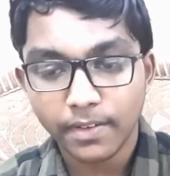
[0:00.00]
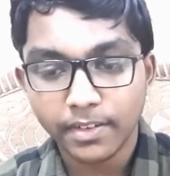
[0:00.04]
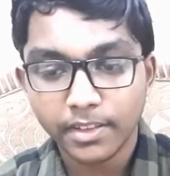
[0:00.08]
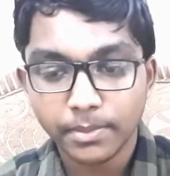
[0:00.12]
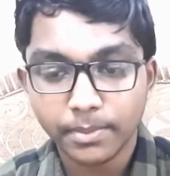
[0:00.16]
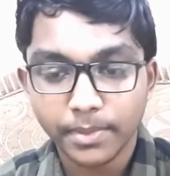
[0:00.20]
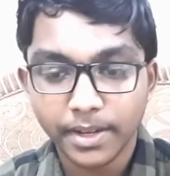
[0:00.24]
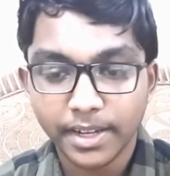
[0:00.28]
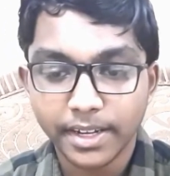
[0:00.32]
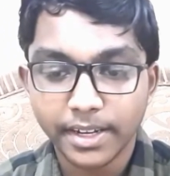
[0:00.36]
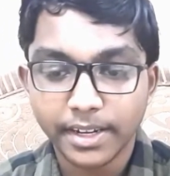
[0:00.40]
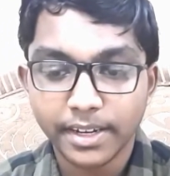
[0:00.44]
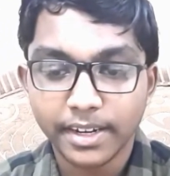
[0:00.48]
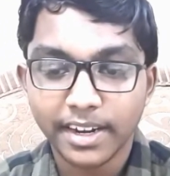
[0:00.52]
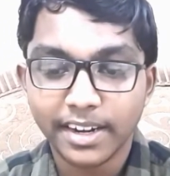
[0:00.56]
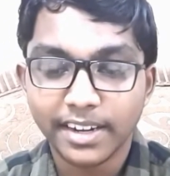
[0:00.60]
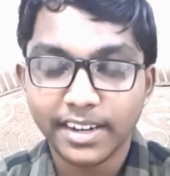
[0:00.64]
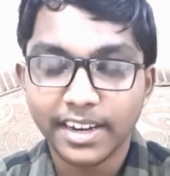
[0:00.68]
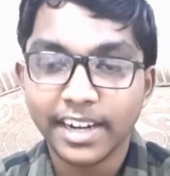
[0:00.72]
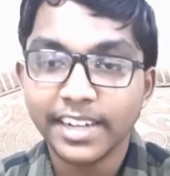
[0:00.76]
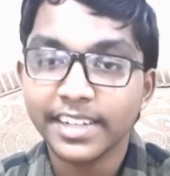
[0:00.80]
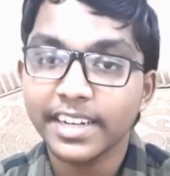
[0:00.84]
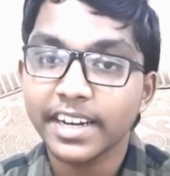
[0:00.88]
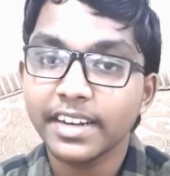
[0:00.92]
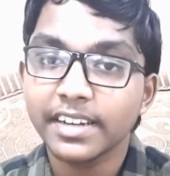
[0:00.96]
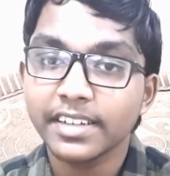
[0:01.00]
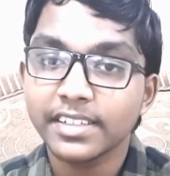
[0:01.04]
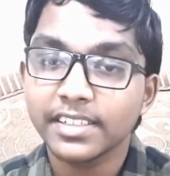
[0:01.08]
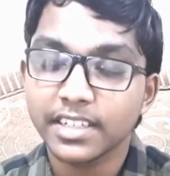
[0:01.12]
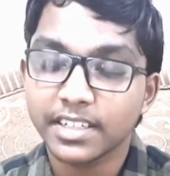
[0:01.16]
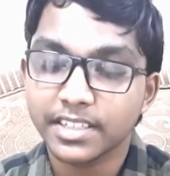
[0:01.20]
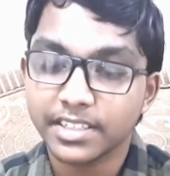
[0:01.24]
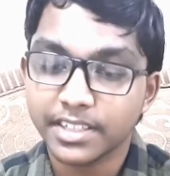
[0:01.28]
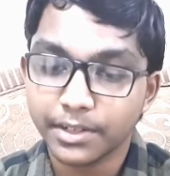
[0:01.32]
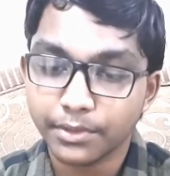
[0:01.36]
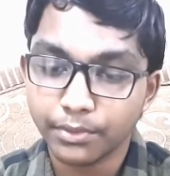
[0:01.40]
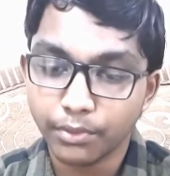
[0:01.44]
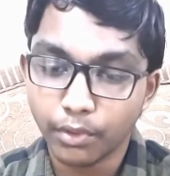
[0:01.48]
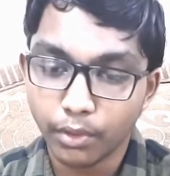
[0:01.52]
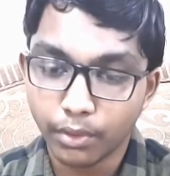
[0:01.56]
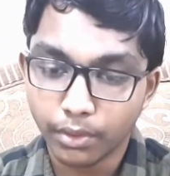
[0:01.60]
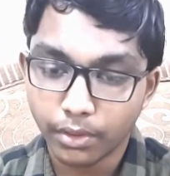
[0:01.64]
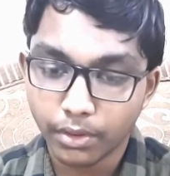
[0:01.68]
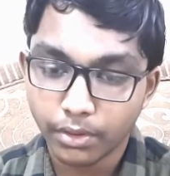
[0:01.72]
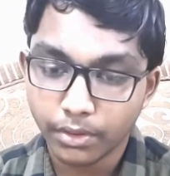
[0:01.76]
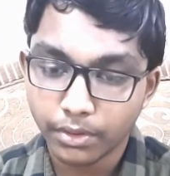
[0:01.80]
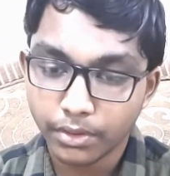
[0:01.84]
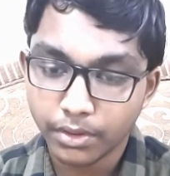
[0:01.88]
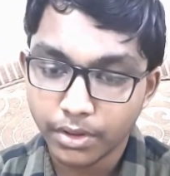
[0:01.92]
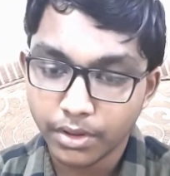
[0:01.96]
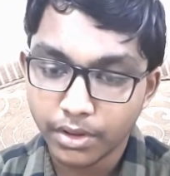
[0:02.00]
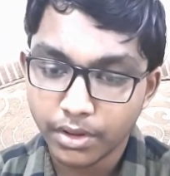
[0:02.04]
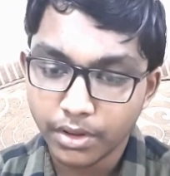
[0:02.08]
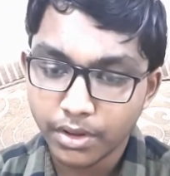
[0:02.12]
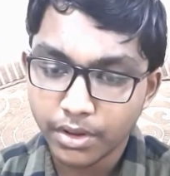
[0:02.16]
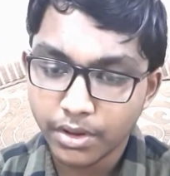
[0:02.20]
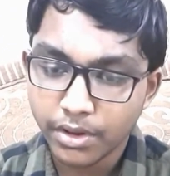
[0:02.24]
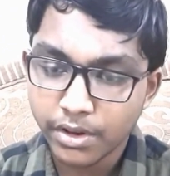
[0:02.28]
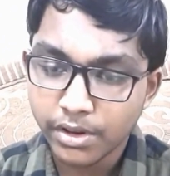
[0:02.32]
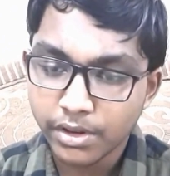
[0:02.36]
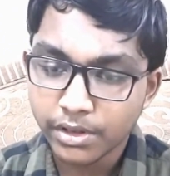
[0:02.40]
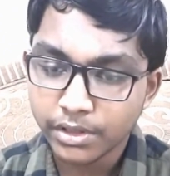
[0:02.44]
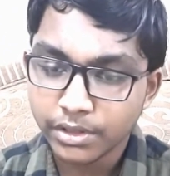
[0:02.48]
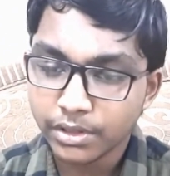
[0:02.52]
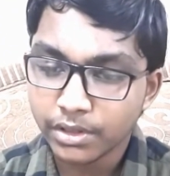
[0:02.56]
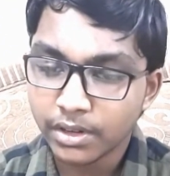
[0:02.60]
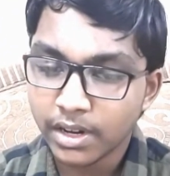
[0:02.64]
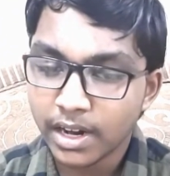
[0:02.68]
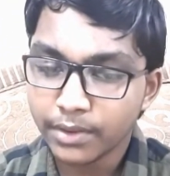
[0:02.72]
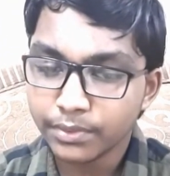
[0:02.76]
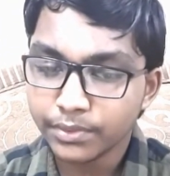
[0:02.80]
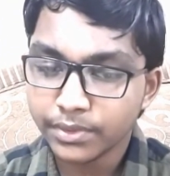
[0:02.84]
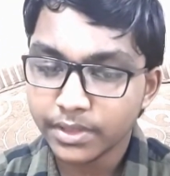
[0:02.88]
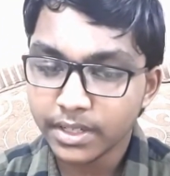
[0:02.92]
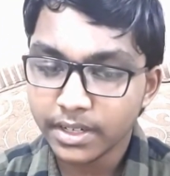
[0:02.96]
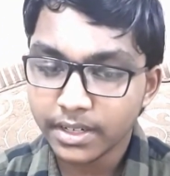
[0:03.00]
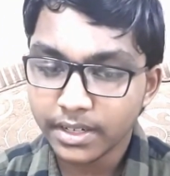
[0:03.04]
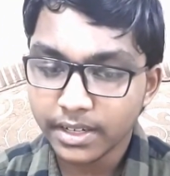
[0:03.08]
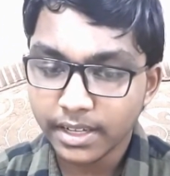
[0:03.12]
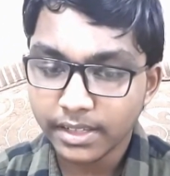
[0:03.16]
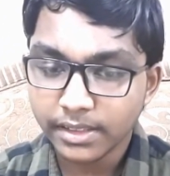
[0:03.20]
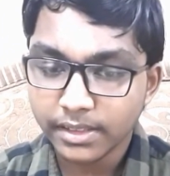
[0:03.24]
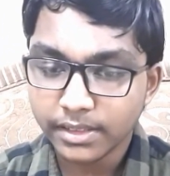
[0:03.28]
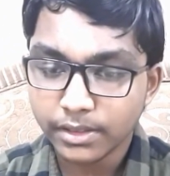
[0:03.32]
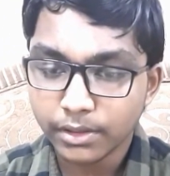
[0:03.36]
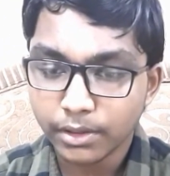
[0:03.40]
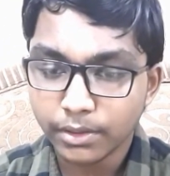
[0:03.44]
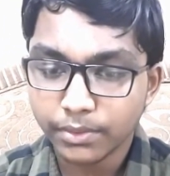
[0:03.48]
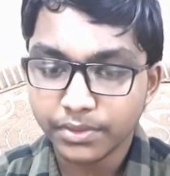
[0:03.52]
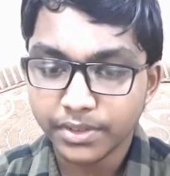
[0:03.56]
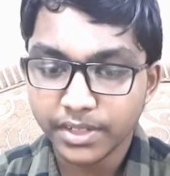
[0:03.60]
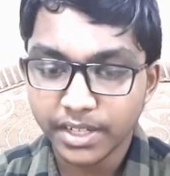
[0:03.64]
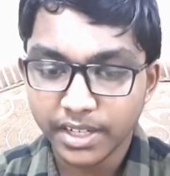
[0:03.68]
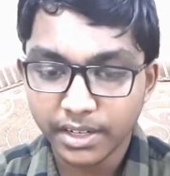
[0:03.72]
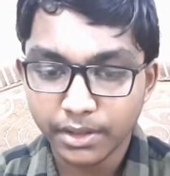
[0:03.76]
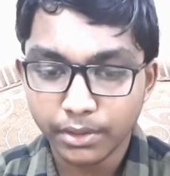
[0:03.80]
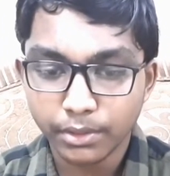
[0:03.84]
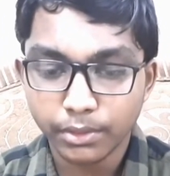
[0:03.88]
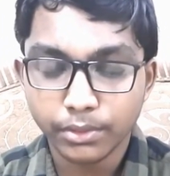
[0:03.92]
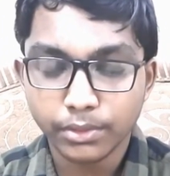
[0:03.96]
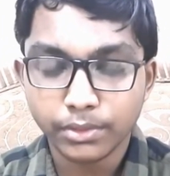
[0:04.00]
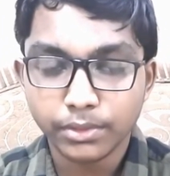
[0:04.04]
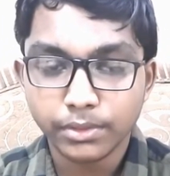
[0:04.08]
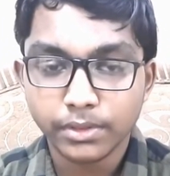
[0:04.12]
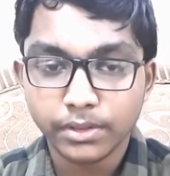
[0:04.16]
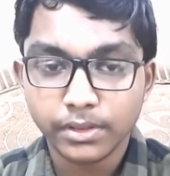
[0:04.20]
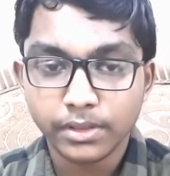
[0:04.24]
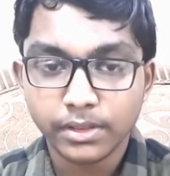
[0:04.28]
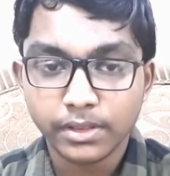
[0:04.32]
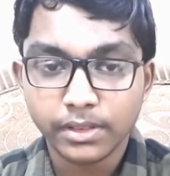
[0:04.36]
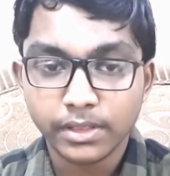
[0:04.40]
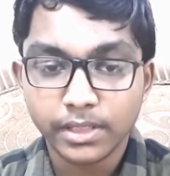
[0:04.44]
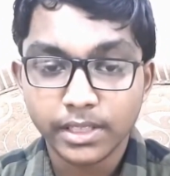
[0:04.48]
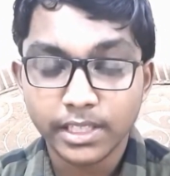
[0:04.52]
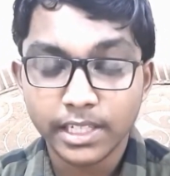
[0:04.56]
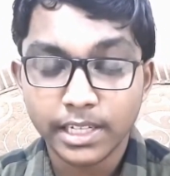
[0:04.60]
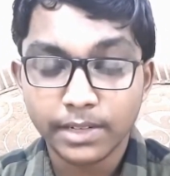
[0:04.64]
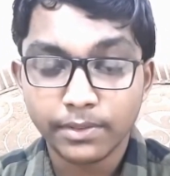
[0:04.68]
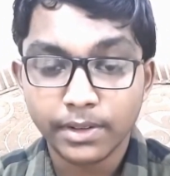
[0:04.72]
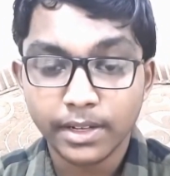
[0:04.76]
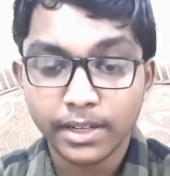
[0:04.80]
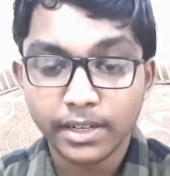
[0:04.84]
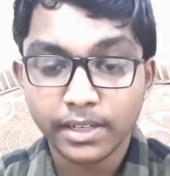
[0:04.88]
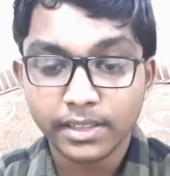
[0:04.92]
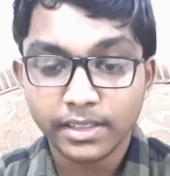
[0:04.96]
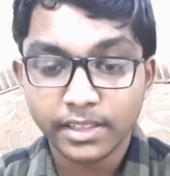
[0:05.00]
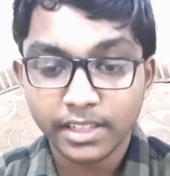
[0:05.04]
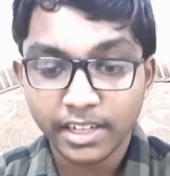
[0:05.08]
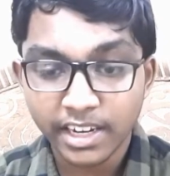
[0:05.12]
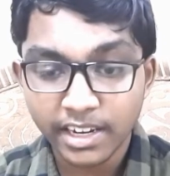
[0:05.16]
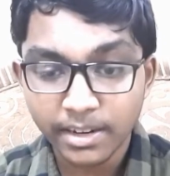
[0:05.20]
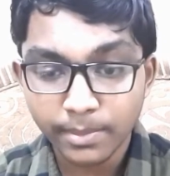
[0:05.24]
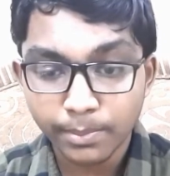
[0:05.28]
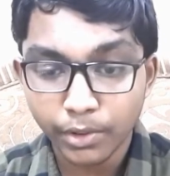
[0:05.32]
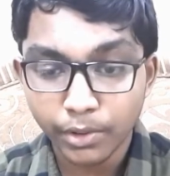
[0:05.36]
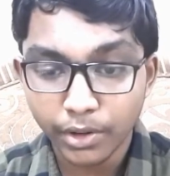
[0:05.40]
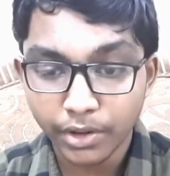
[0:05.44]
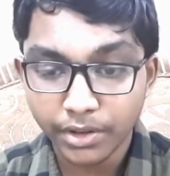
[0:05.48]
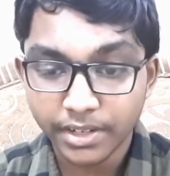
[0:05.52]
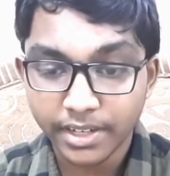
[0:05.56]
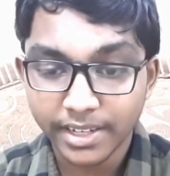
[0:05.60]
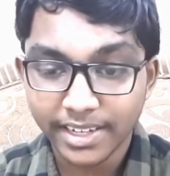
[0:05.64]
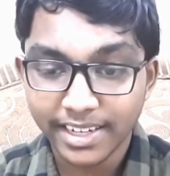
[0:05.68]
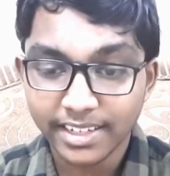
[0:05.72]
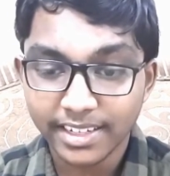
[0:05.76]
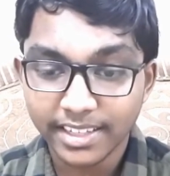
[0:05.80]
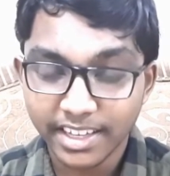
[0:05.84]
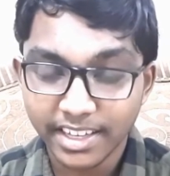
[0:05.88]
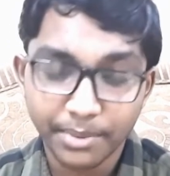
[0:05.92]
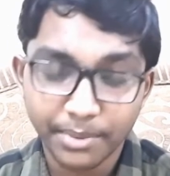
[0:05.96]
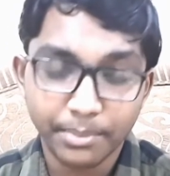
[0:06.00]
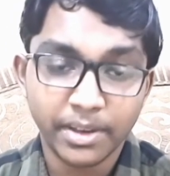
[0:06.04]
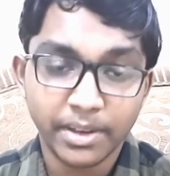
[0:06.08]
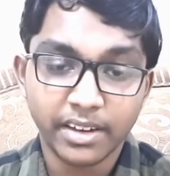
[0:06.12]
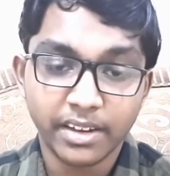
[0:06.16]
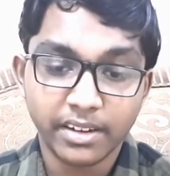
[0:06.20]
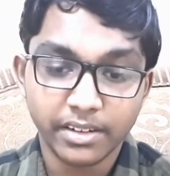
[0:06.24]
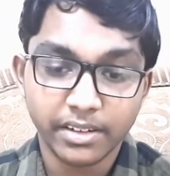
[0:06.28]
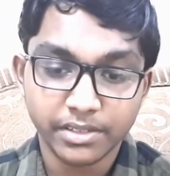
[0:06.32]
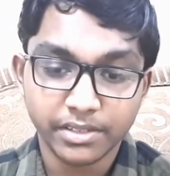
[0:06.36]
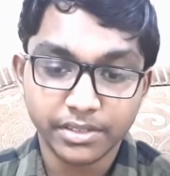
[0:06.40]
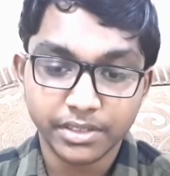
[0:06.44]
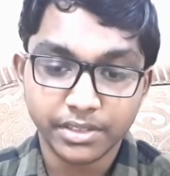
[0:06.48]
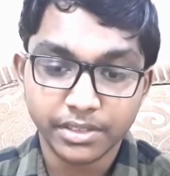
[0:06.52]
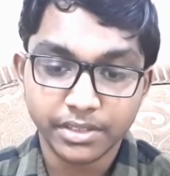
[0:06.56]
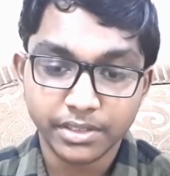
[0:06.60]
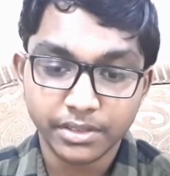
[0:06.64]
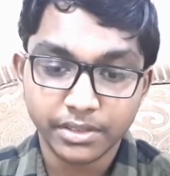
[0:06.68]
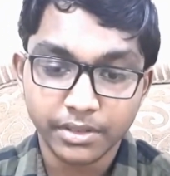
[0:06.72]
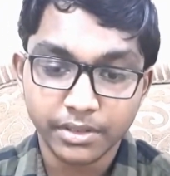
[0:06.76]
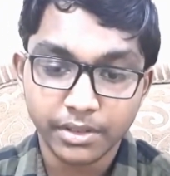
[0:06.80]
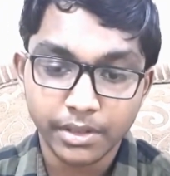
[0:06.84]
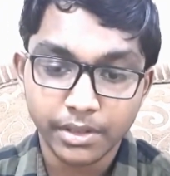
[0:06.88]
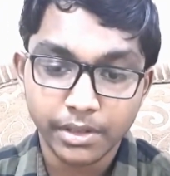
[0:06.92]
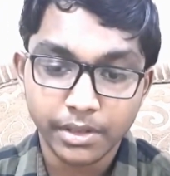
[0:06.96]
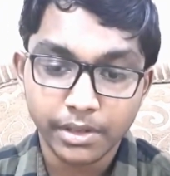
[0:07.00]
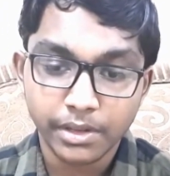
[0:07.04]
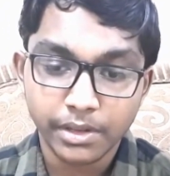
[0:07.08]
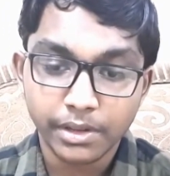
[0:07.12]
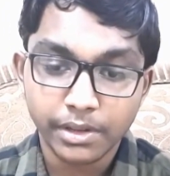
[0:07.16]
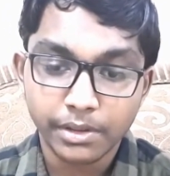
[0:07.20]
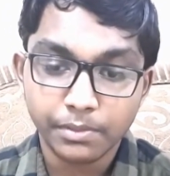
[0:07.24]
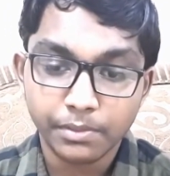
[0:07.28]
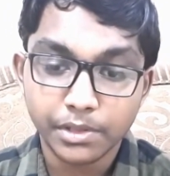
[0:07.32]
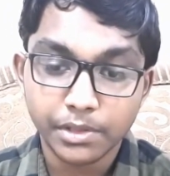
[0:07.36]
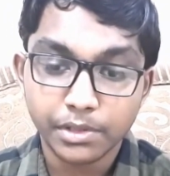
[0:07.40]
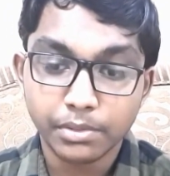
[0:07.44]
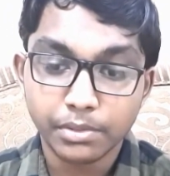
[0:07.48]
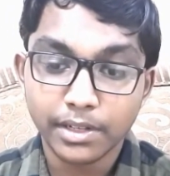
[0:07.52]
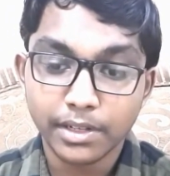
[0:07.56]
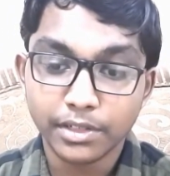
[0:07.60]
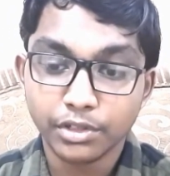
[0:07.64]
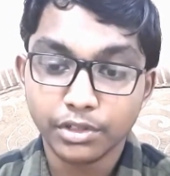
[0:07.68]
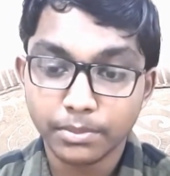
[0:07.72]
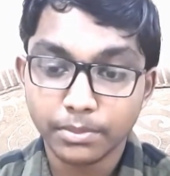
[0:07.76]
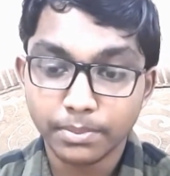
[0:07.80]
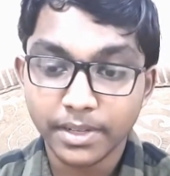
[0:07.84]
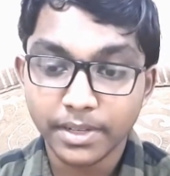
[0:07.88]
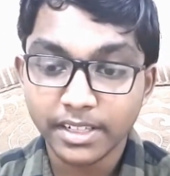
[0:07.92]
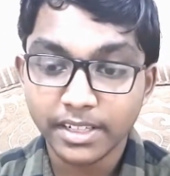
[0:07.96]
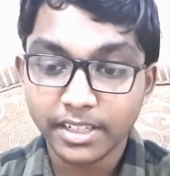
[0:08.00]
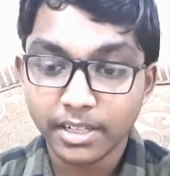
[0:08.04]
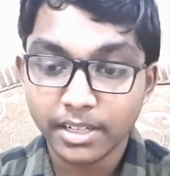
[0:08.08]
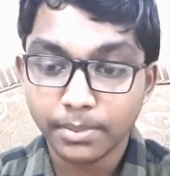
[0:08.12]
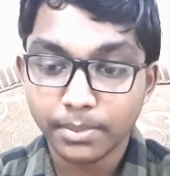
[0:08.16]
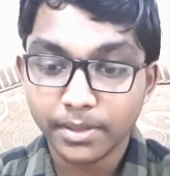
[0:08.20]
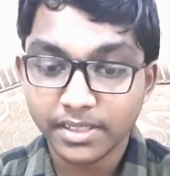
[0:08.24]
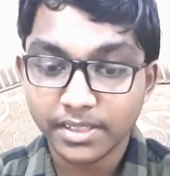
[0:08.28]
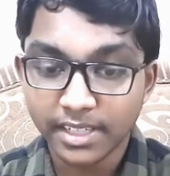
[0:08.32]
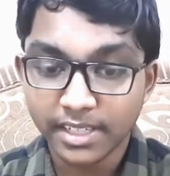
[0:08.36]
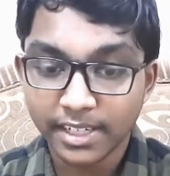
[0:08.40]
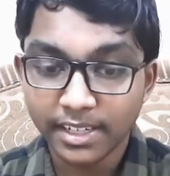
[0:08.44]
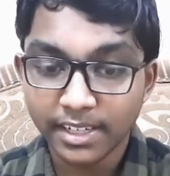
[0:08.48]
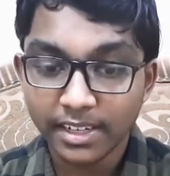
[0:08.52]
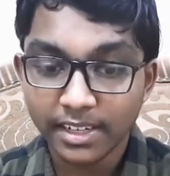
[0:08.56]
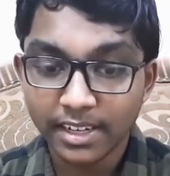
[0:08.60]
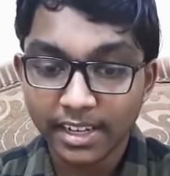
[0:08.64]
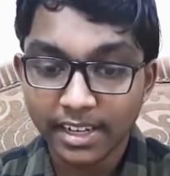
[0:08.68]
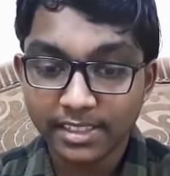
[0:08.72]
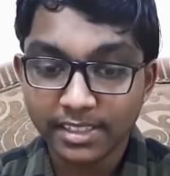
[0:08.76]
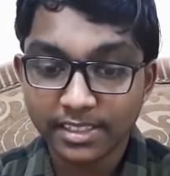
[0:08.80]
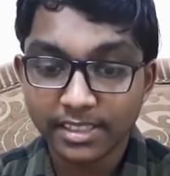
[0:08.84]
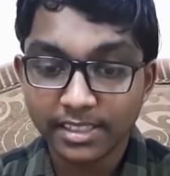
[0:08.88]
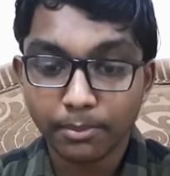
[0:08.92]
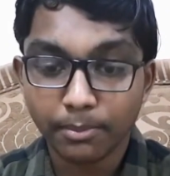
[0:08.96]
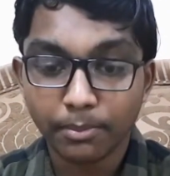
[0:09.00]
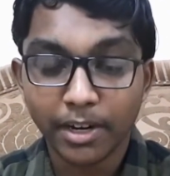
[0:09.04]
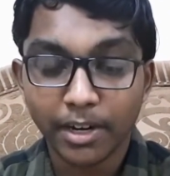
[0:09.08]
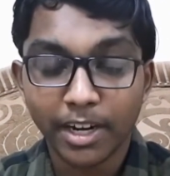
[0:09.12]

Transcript: May 1964. So after the death of Nehru, there were three political kingmakers, which should be presided as the Prime